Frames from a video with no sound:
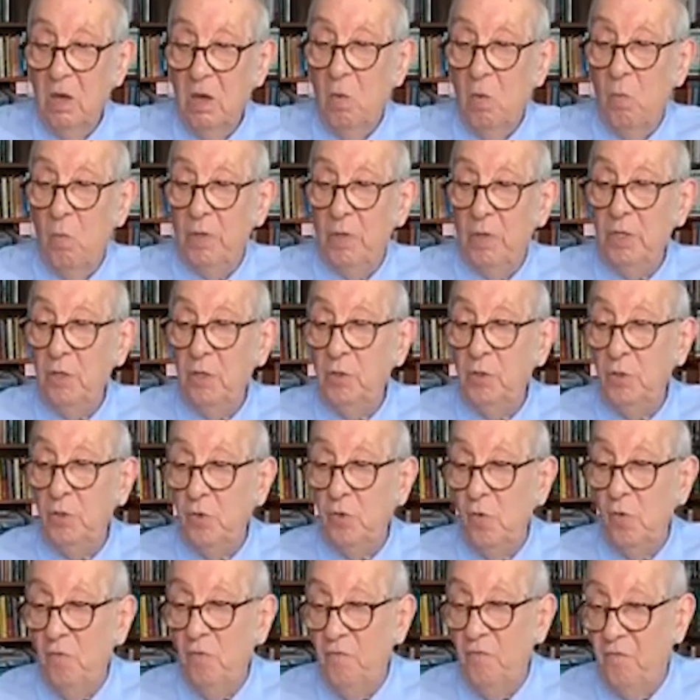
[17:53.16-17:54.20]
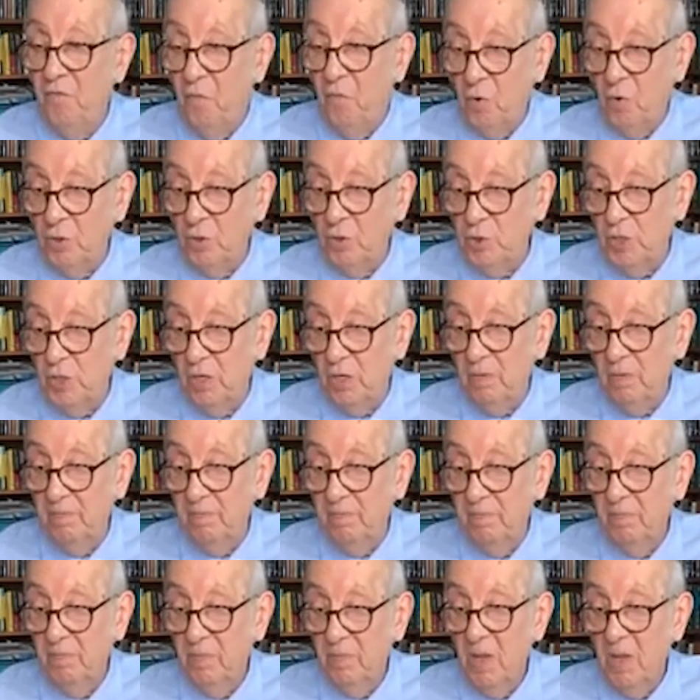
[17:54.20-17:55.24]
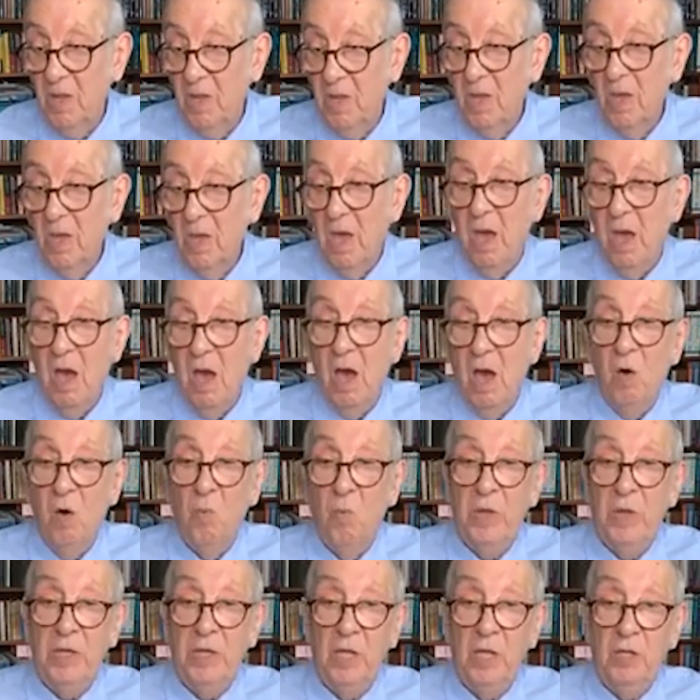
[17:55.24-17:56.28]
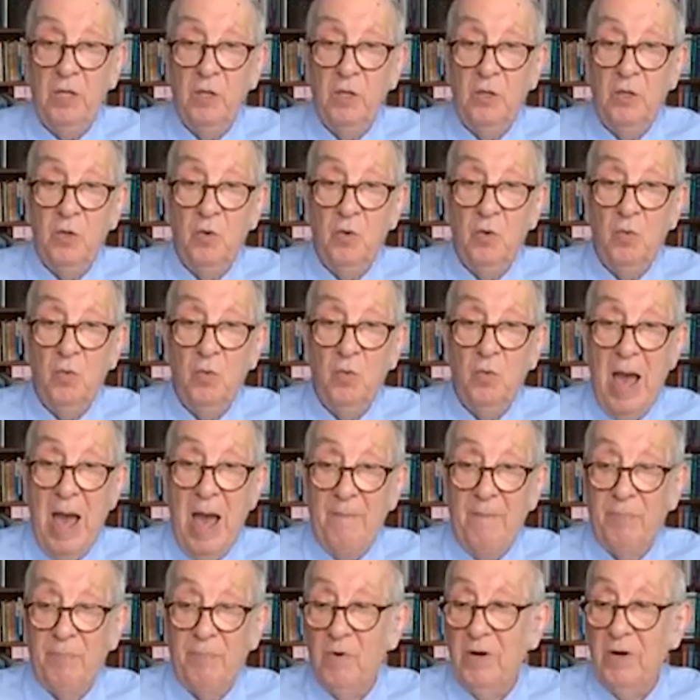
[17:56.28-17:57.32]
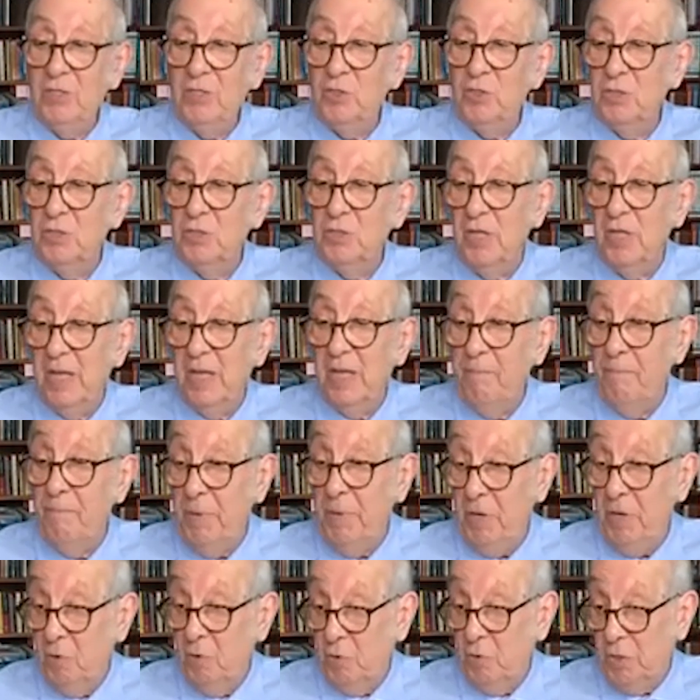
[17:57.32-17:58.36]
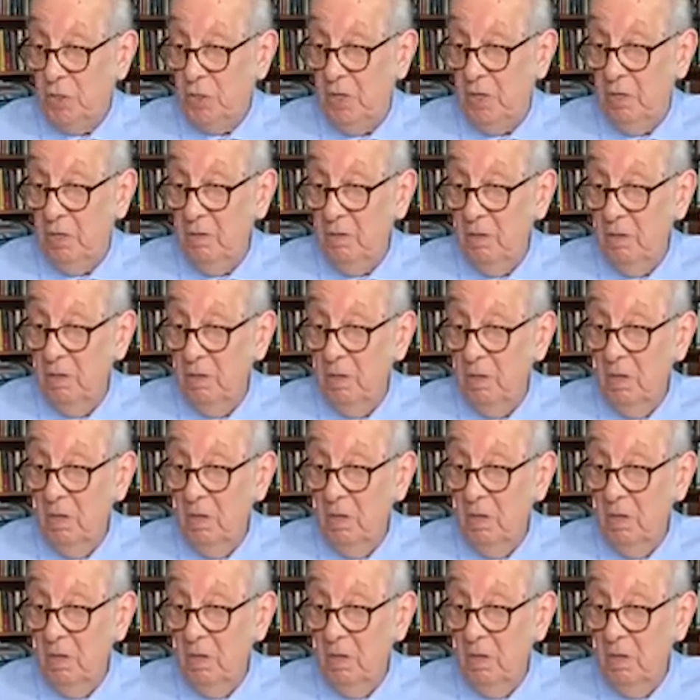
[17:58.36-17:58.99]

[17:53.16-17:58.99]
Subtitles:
We need to do forging. We need to do operations like piercing